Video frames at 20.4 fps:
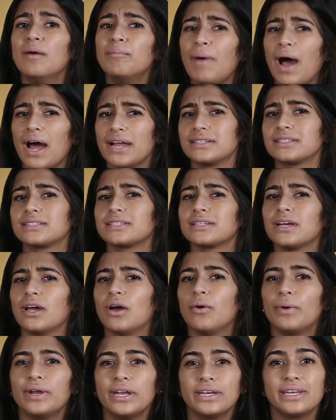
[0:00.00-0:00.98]
But
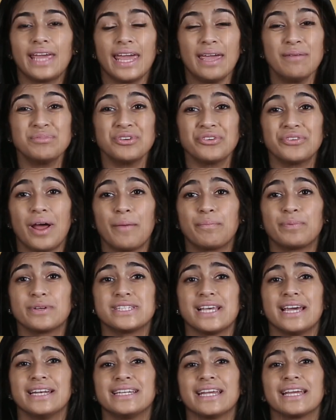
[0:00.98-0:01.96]
when it came to
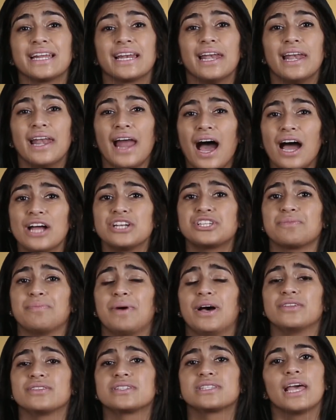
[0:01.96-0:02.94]
representing large
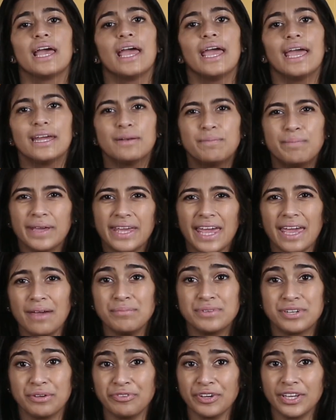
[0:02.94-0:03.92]
amounts, it
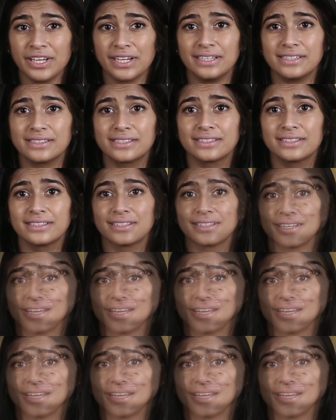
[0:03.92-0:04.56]
became difficult.